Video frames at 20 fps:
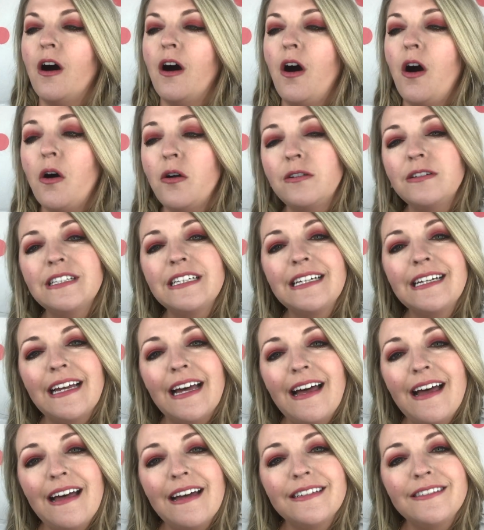holding
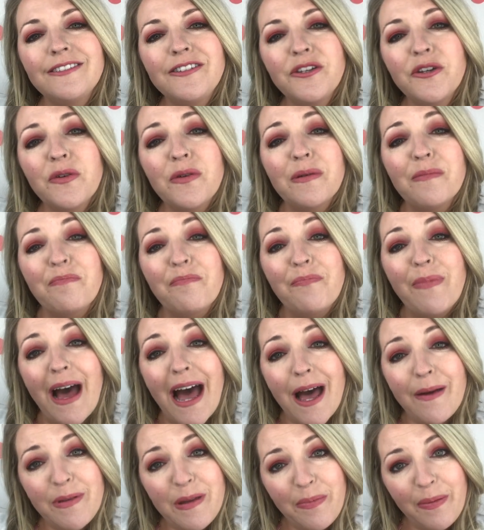onto a
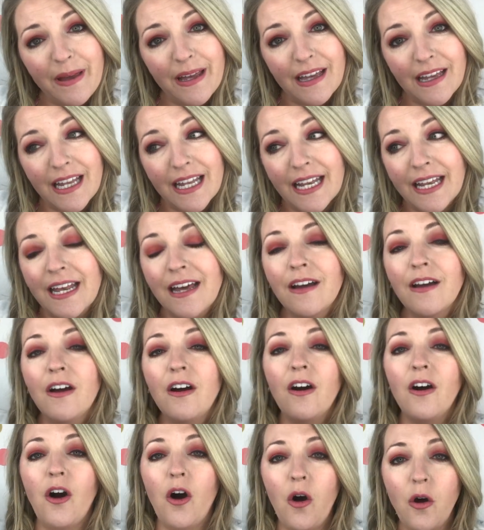bobby pin,
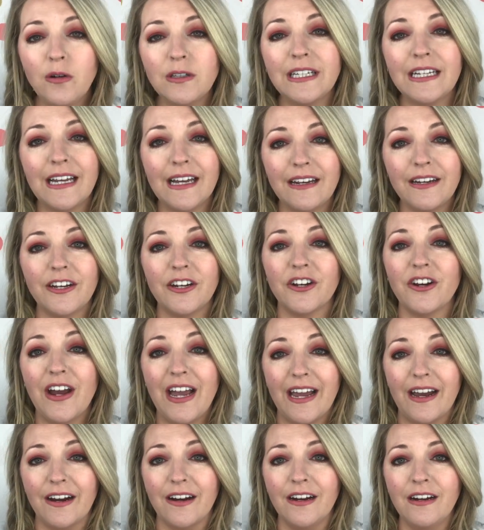holding onto your
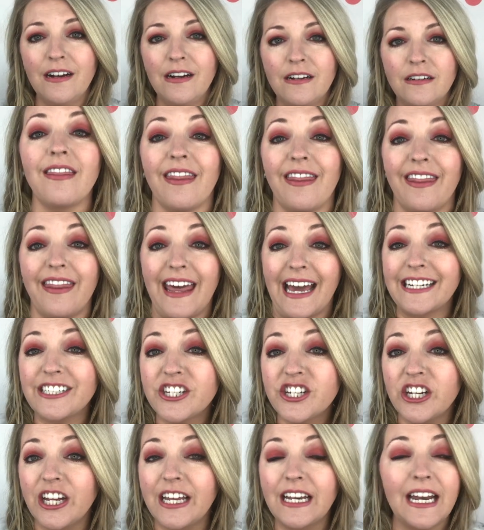hair, that
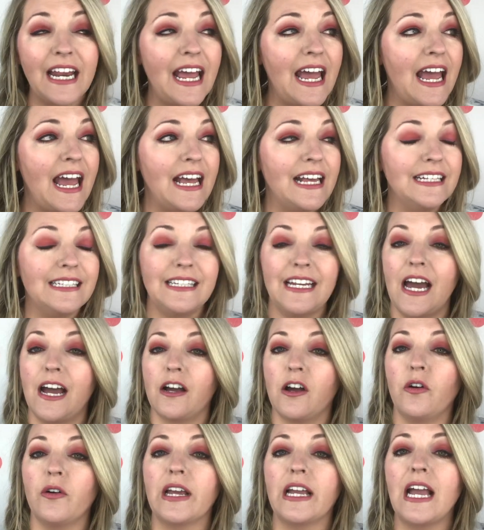is not
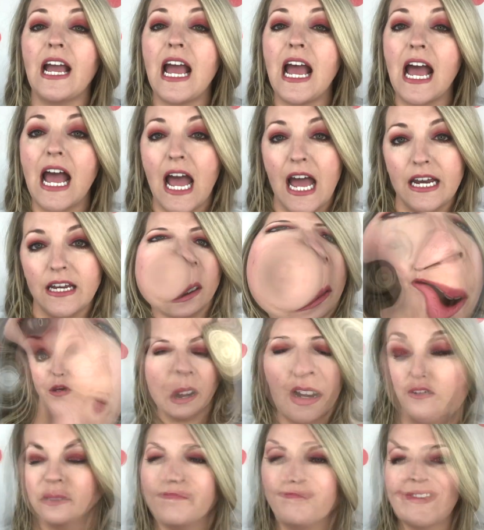going
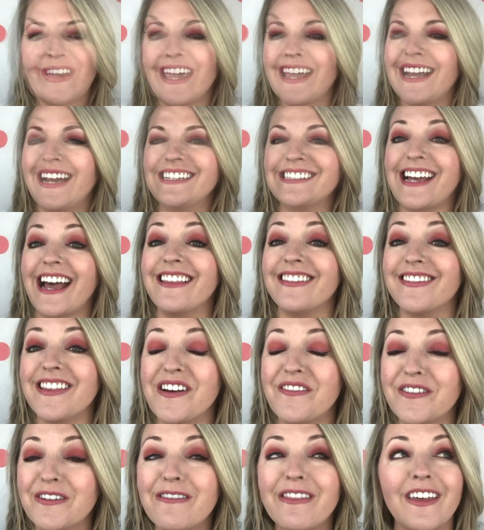anywhere. Okay guys, I
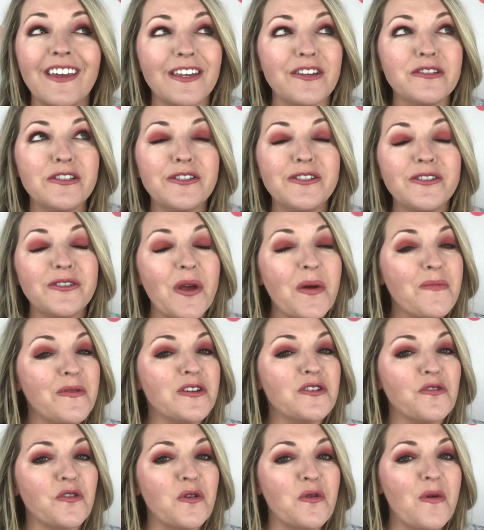love you. Thank you so
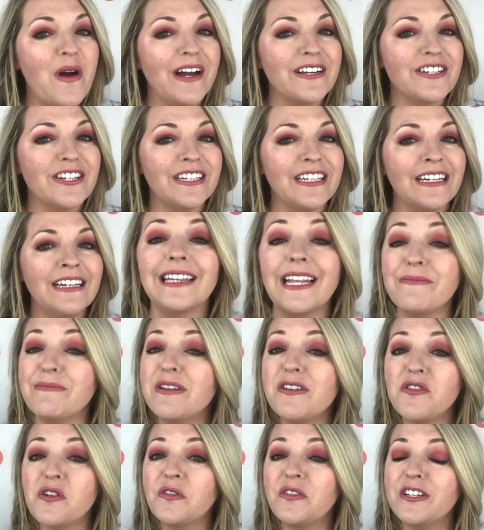much for watching. Let
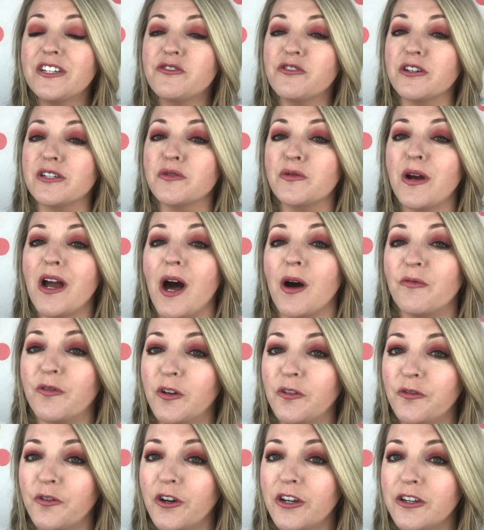me know if these tricks were
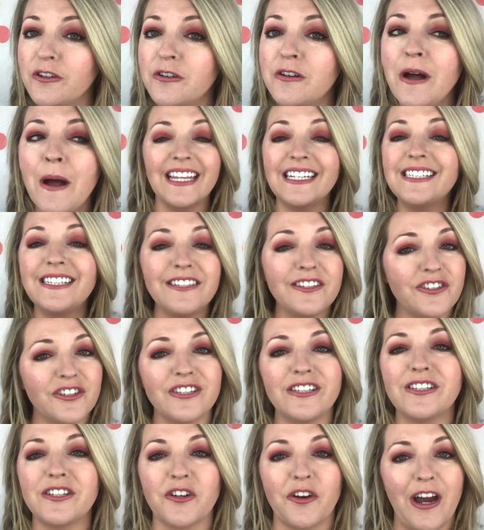helpful for you. This is
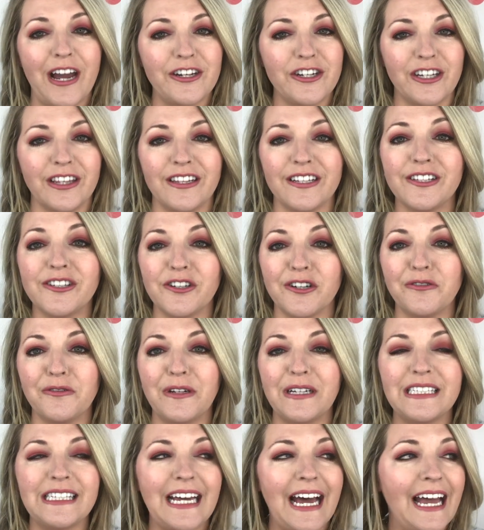just scratching the
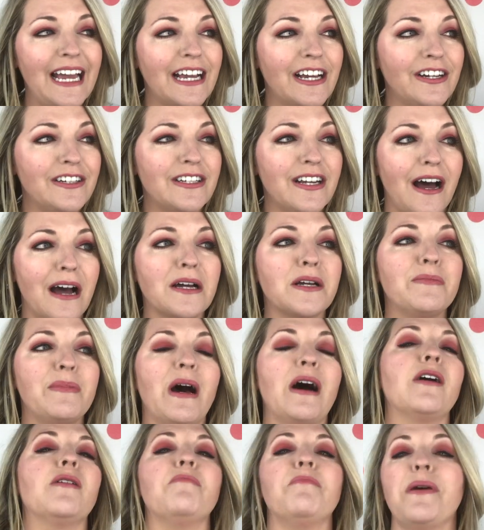surface. I could talk
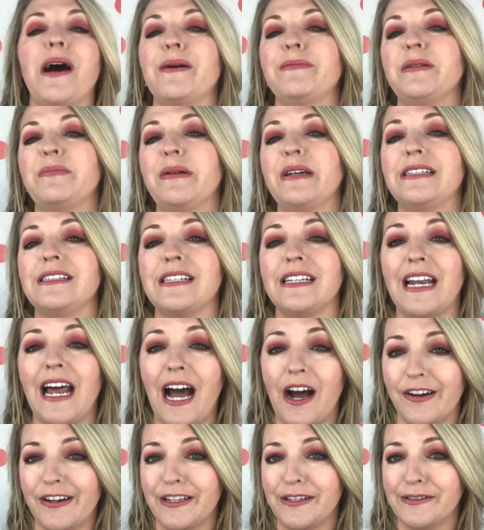about bobby pins and how to